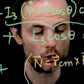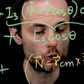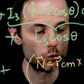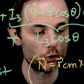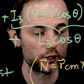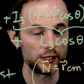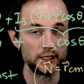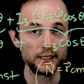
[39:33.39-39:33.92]

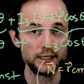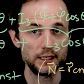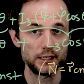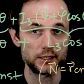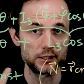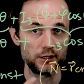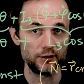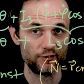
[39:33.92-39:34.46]
coordinate
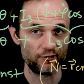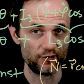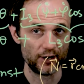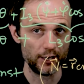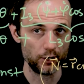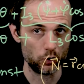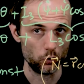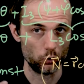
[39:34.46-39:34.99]
is the
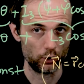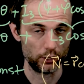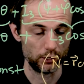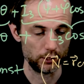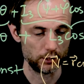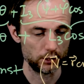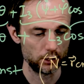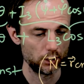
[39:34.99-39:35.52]
phi
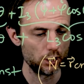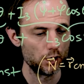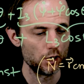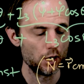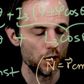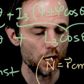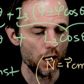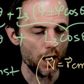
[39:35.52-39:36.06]
coordinate.
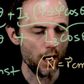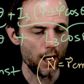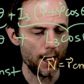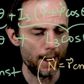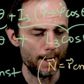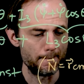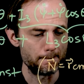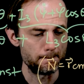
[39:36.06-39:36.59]

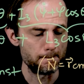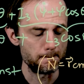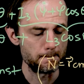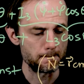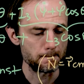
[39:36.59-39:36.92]
And